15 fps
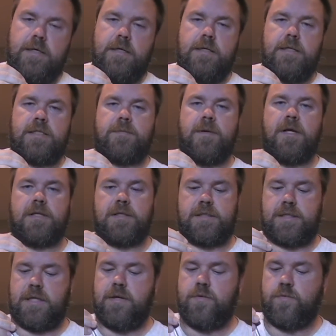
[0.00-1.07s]

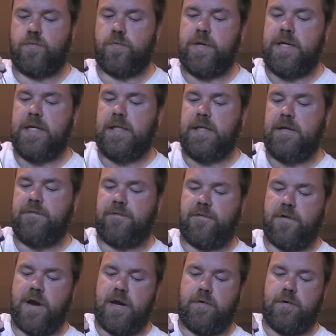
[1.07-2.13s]
smells really
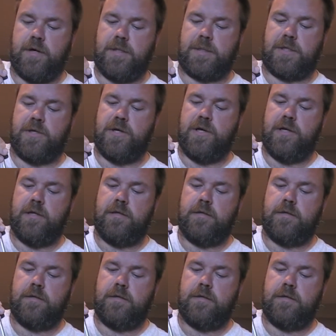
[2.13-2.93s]
fragrant. It's good.